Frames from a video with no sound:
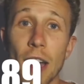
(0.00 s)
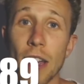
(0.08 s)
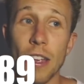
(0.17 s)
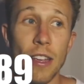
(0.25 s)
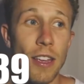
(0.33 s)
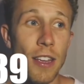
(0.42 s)

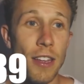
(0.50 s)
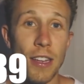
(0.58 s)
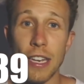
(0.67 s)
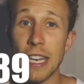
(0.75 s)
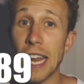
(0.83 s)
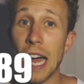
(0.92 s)
you know, at that
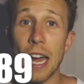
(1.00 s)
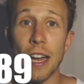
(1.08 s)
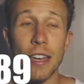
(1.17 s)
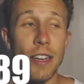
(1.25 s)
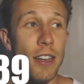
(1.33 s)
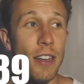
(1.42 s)
point I
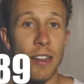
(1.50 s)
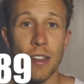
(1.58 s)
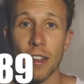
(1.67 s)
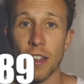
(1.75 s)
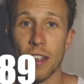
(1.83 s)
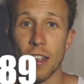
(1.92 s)
was like,
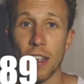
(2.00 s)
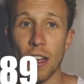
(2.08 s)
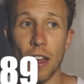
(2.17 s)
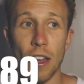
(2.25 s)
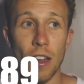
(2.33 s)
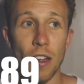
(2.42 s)

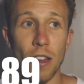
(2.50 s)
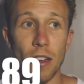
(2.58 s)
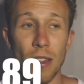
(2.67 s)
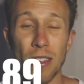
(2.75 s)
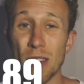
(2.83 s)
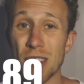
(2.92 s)
this is
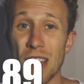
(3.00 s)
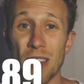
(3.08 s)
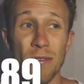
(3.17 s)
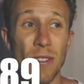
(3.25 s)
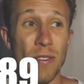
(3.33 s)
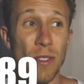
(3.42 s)
bad,
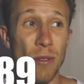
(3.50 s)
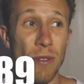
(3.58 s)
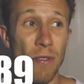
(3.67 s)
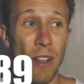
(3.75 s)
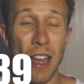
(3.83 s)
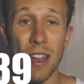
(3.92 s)
I'm not in
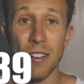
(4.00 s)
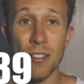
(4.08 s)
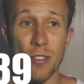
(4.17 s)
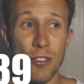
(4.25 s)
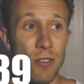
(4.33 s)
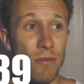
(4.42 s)
good shape.